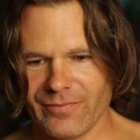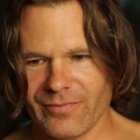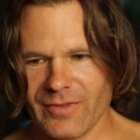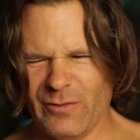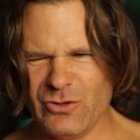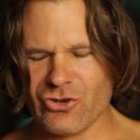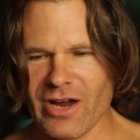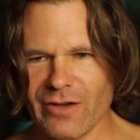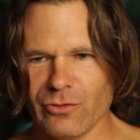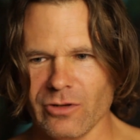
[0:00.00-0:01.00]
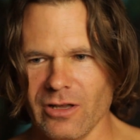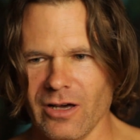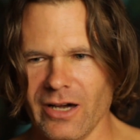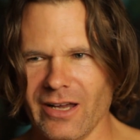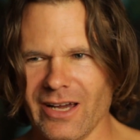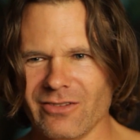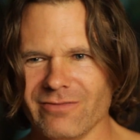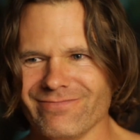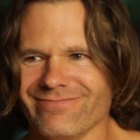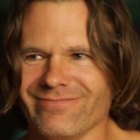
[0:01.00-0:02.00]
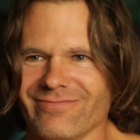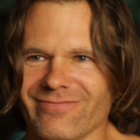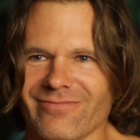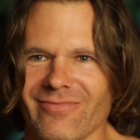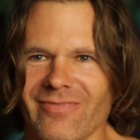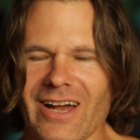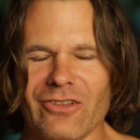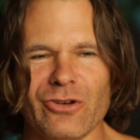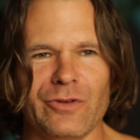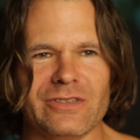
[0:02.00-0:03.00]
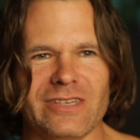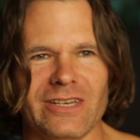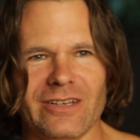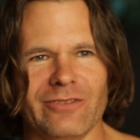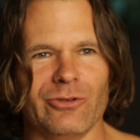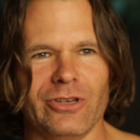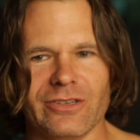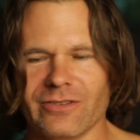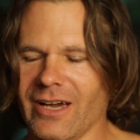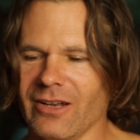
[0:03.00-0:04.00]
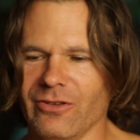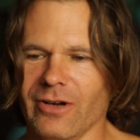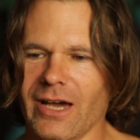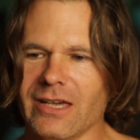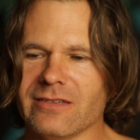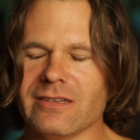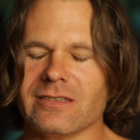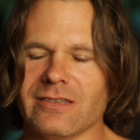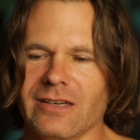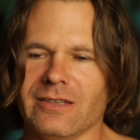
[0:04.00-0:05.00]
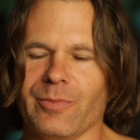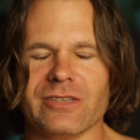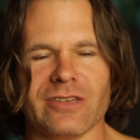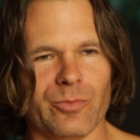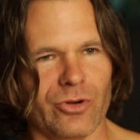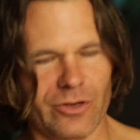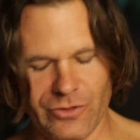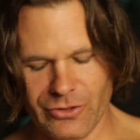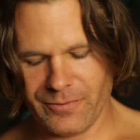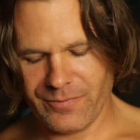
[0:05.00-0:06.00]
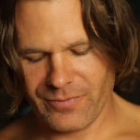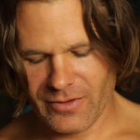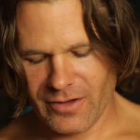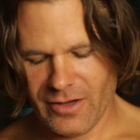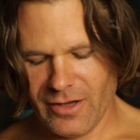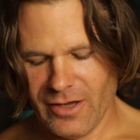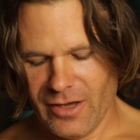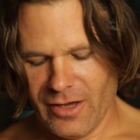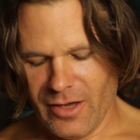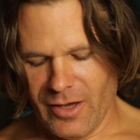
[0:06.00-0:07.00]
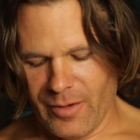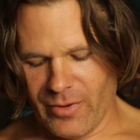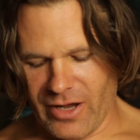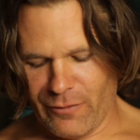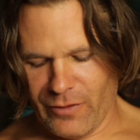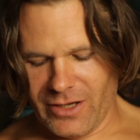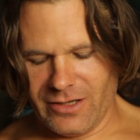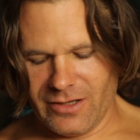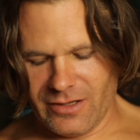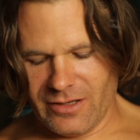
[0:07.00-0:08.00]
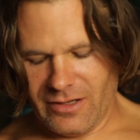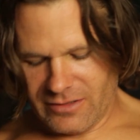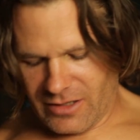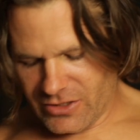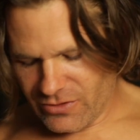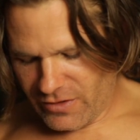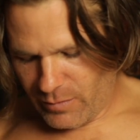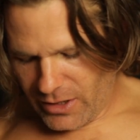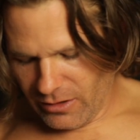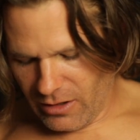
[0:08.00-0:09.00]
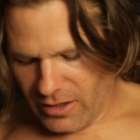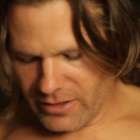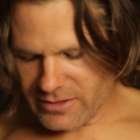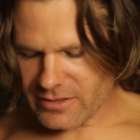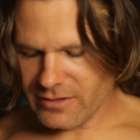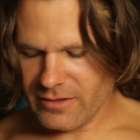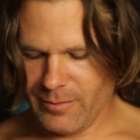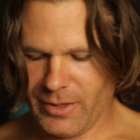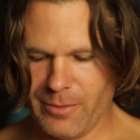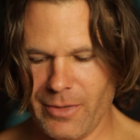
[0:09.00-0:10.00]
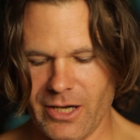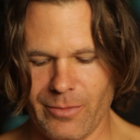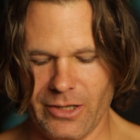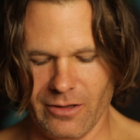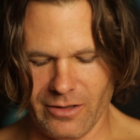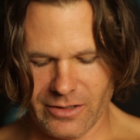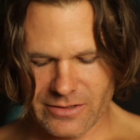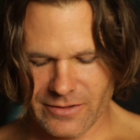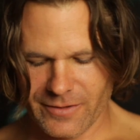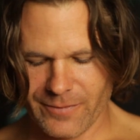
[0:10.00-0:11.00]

If you travel a lot, I don't know if you see it really as, I don't know. I guess it depends on the point of view. But I find it as a country of many laws, many man-made laws.